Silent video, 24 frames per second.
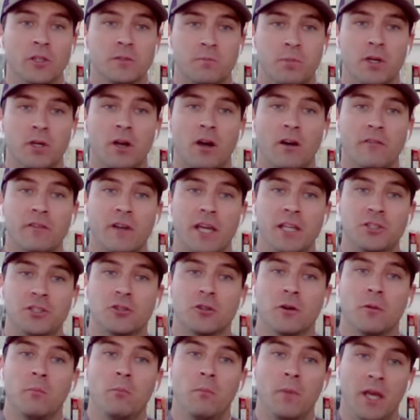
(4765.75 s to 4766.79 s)
So it's put off
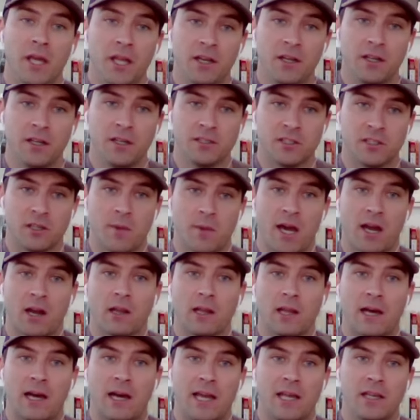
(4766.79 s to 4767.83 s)
a tremendous
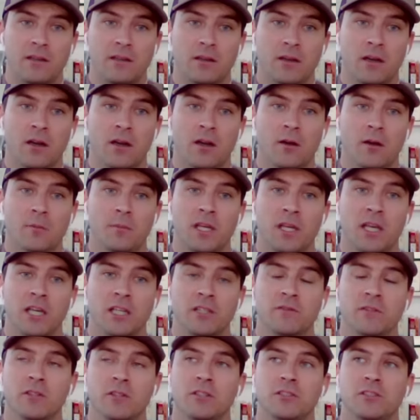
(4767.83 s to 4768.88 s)
amount of light.
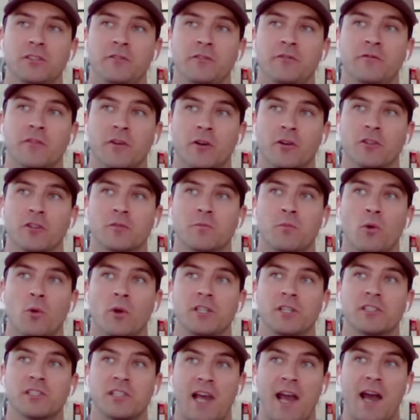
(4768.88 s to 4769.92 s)
Um, Kingsville is the
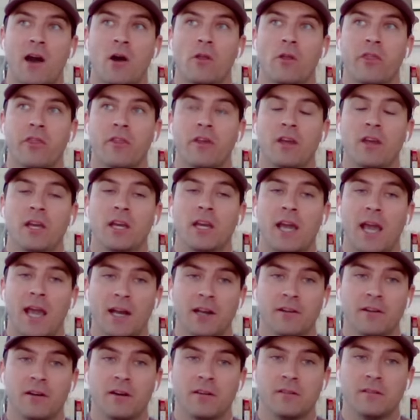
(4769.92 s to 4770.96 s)
furthest point south in
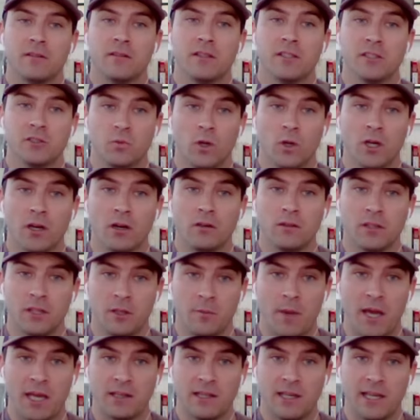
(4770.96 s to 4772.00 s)
Canada as
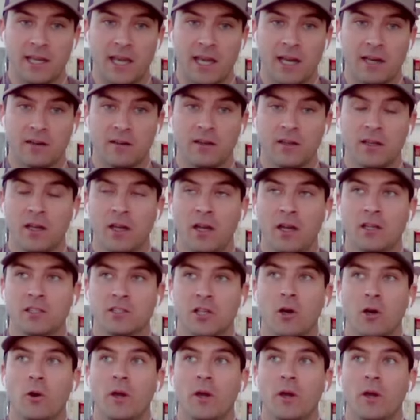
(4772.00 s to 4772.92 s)
well, in mainland Canada.